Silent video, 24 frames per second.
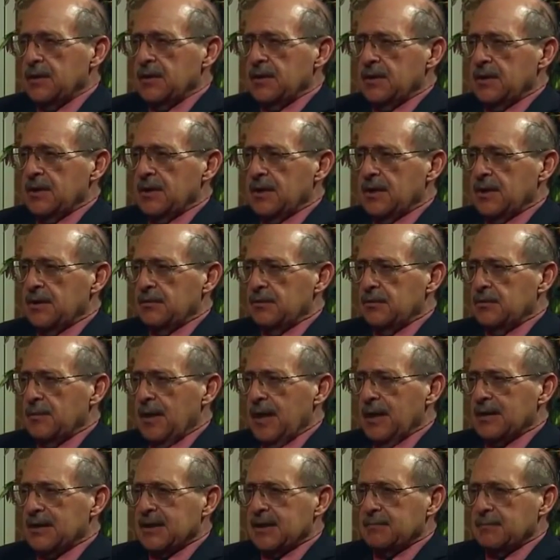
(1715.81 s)
You might
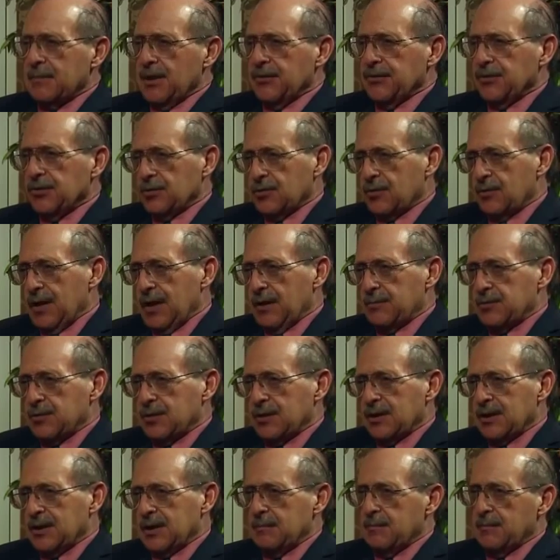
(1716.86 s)
get muscle cramps. You're going to
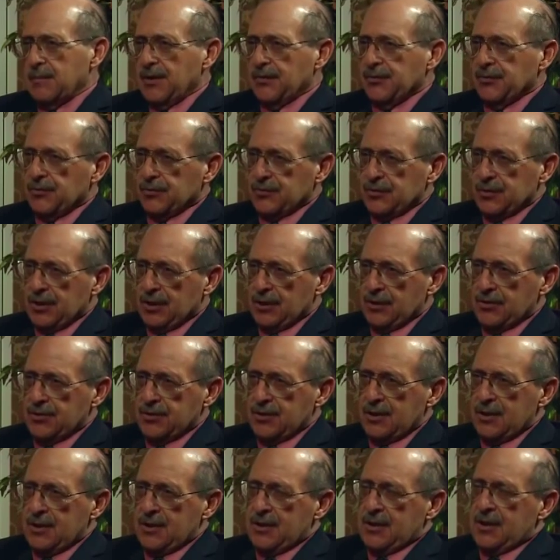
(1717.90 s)
get muscle tears.
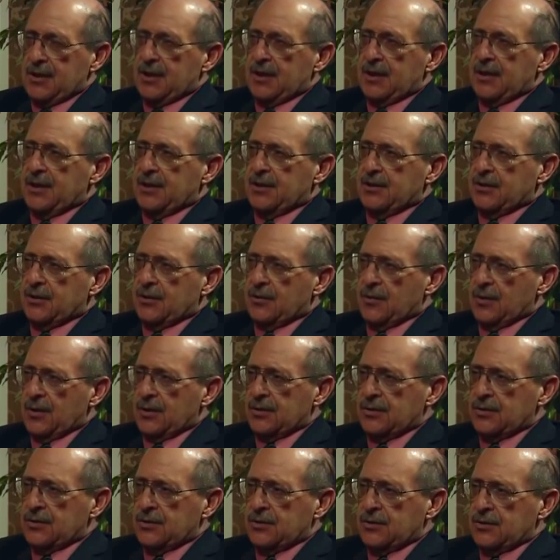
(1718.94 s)
You're going
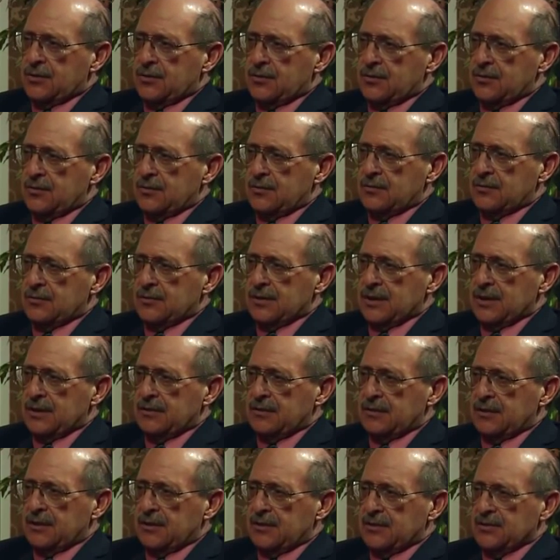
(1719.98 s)
to
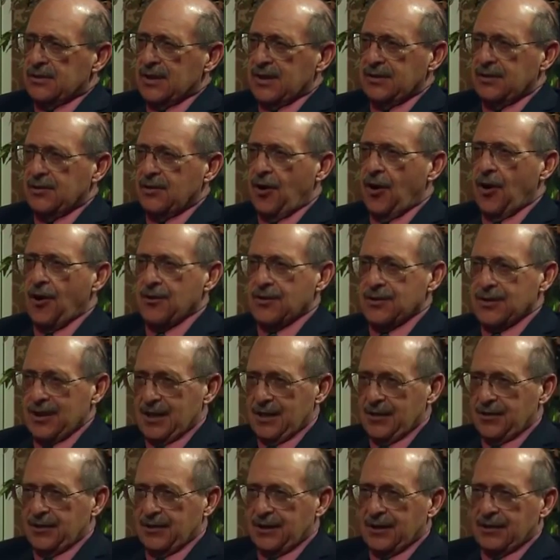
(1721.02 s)
get sudden heart death,
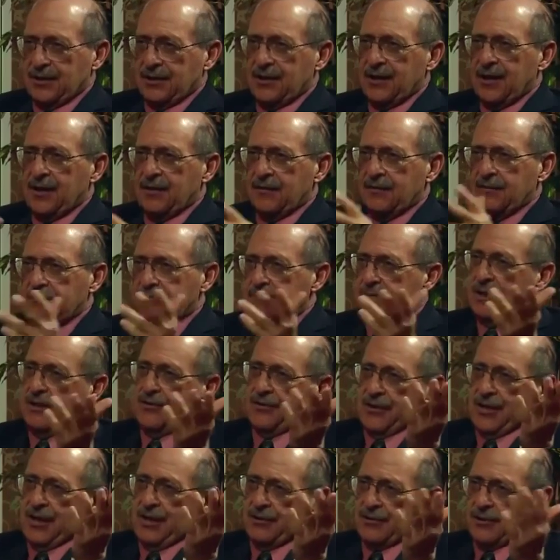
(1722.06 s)
like a lot of
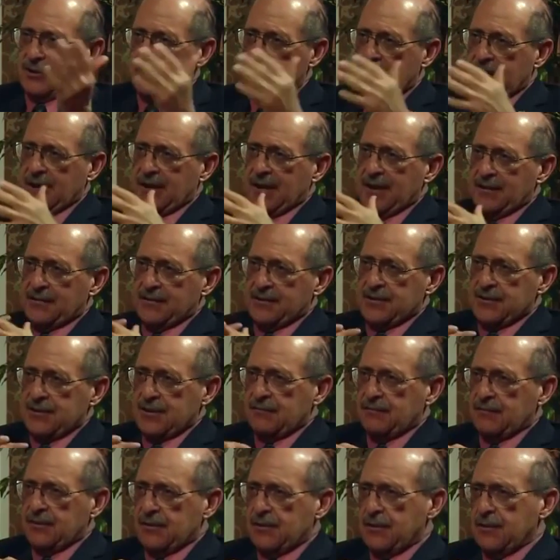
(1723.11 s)
10,000 young athletes every
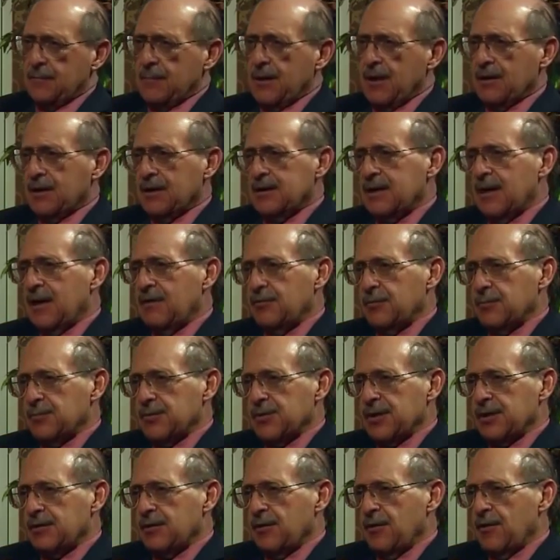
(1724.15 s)
year in America die from sudden
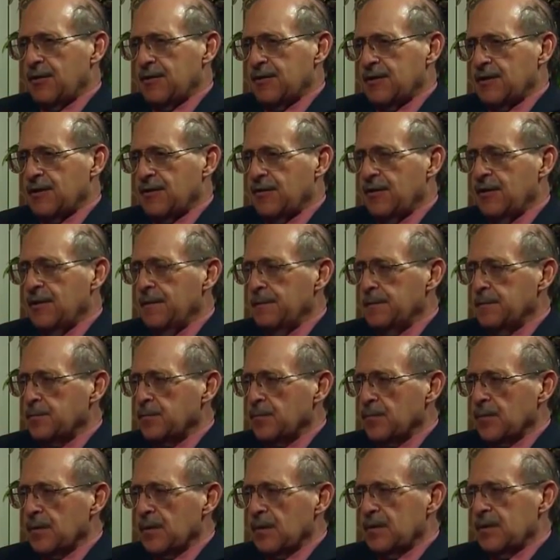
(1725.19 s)
heart death.
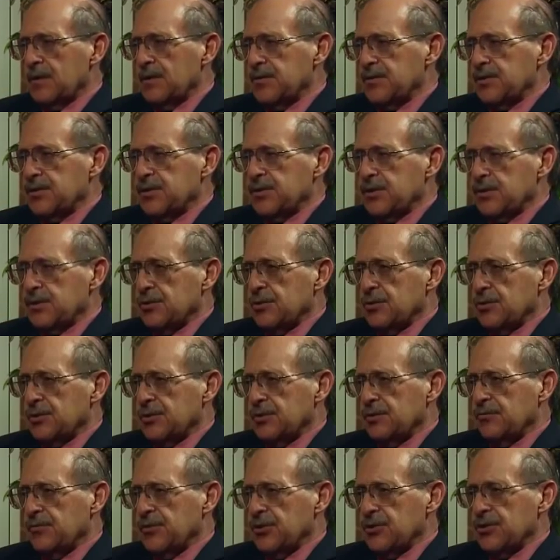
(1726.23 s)
This is due to a
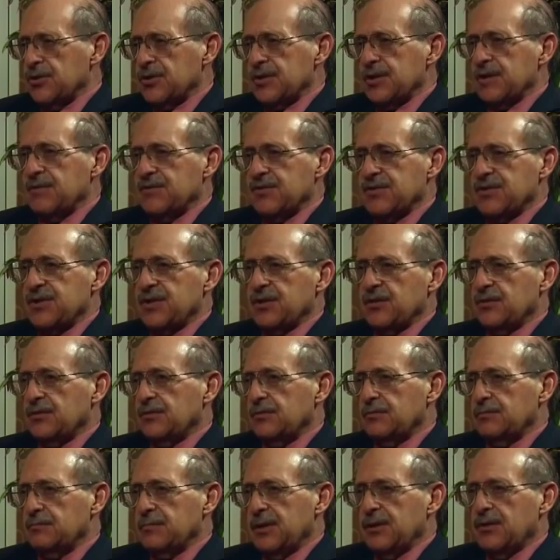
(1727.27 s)
deficiency of a single
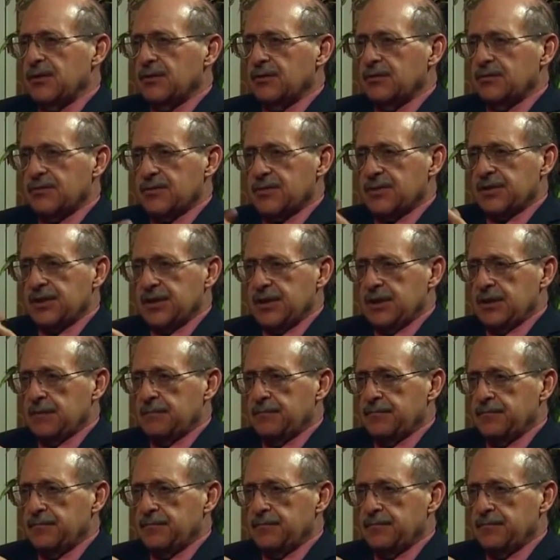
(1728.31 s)
mineral, selenium.